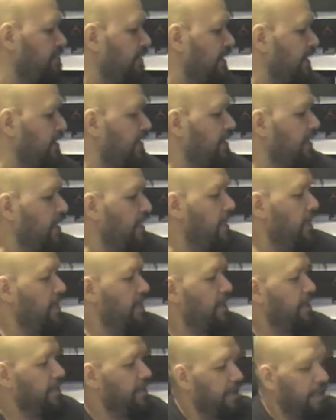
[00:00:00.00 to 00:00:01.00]
man.
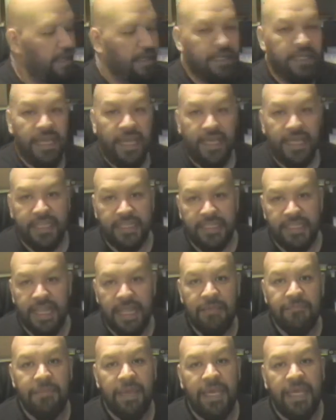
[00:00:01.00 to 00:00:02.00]
Again,
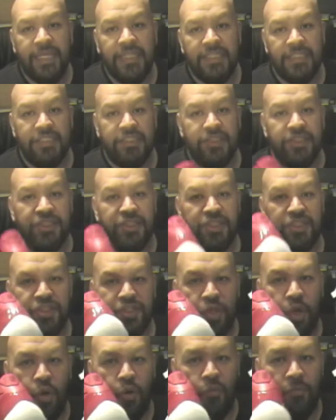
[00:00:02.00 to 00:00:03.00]
they made
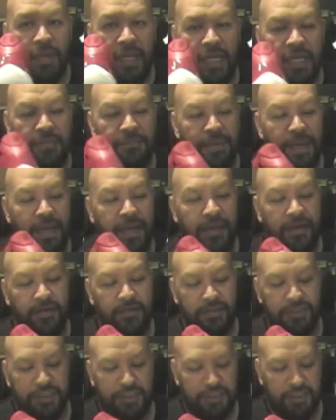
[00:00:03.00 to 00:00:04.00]
so many
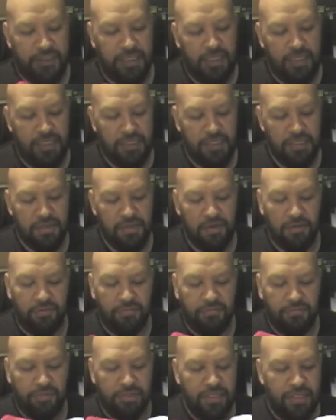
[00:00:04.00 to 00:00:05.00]
pairs, you
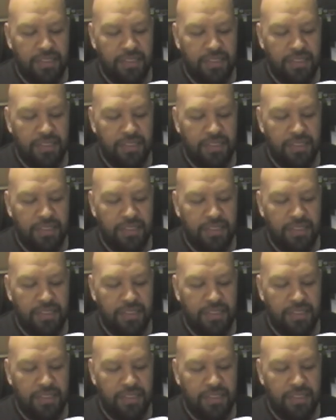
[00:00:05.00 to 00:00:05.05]
know?